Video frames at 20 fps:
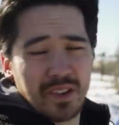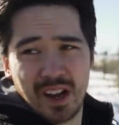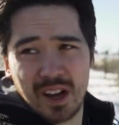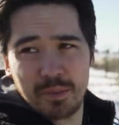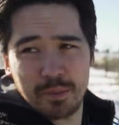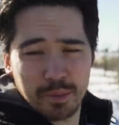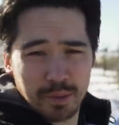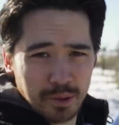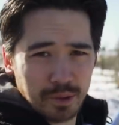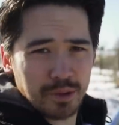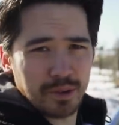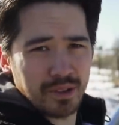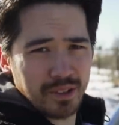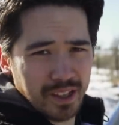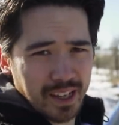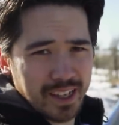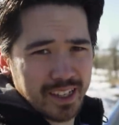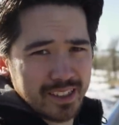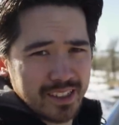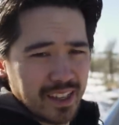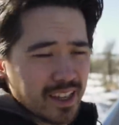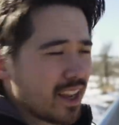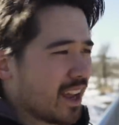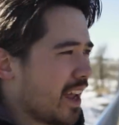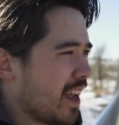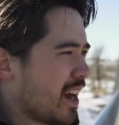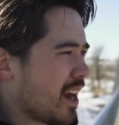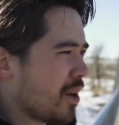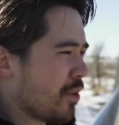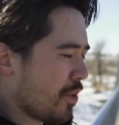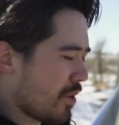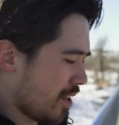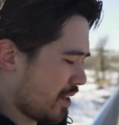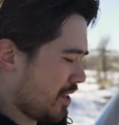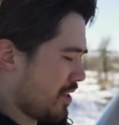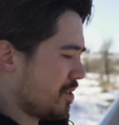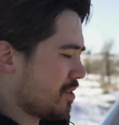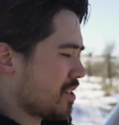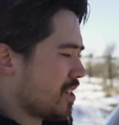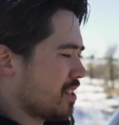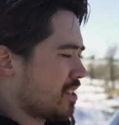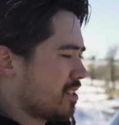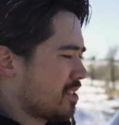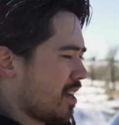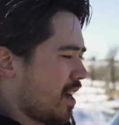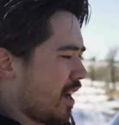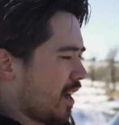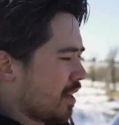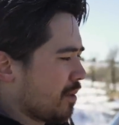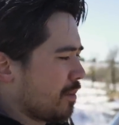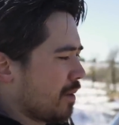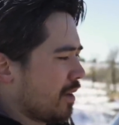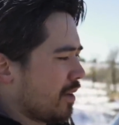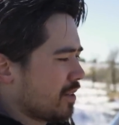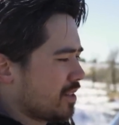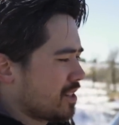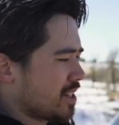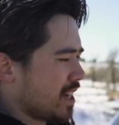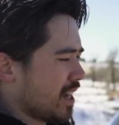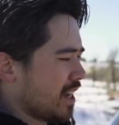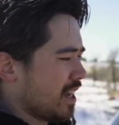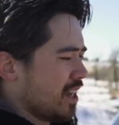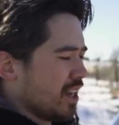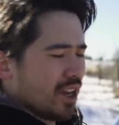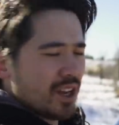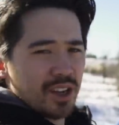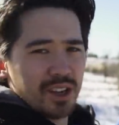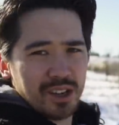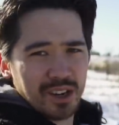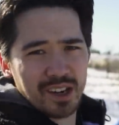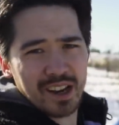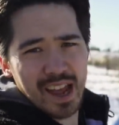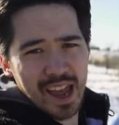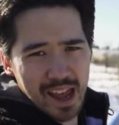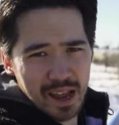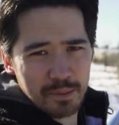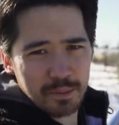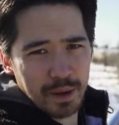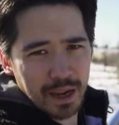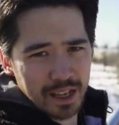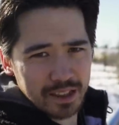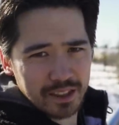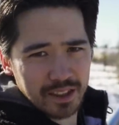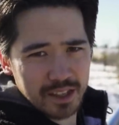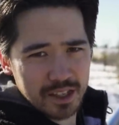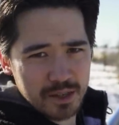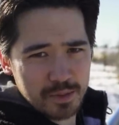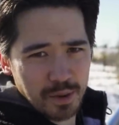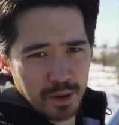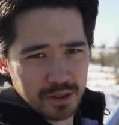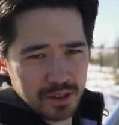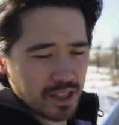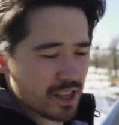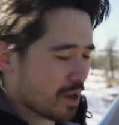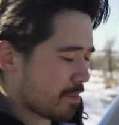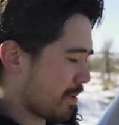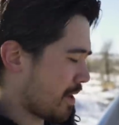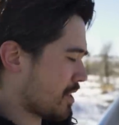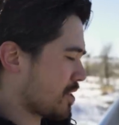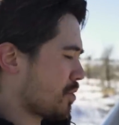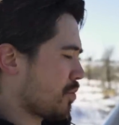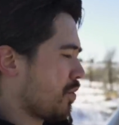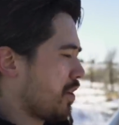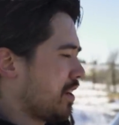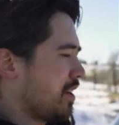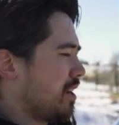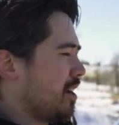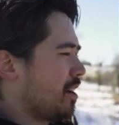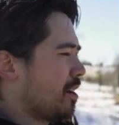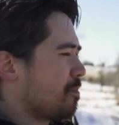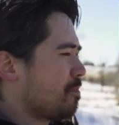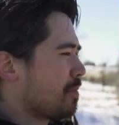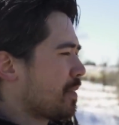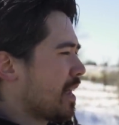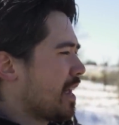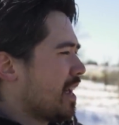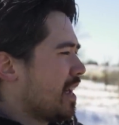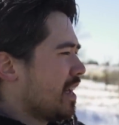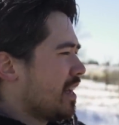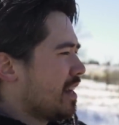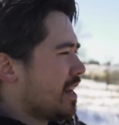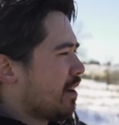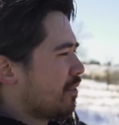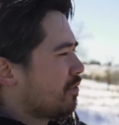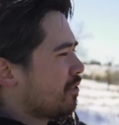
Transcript: got brutal light today, and I want to use it to talk about uh, good and bad things about the MX-1 here. Now,